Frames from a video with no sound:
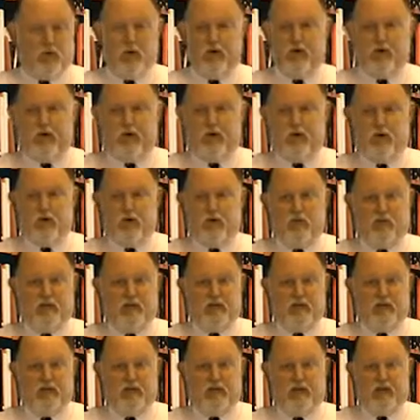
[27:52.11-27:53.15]
and that cooler
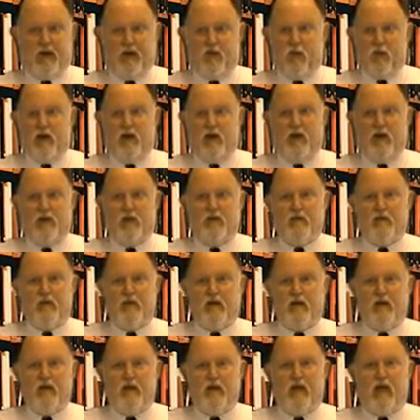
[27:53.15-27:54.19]
was not that wide.
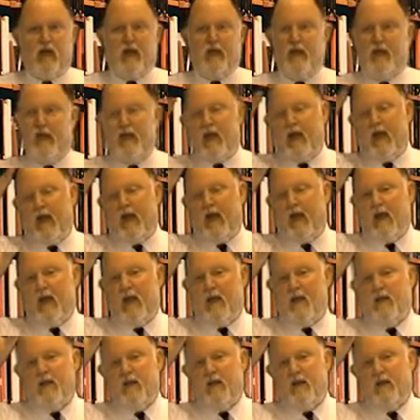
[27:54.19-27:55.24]
And it
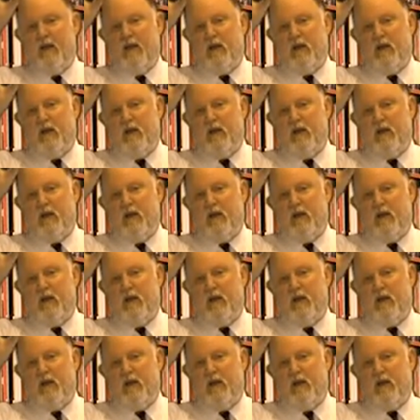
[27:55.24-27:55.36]
had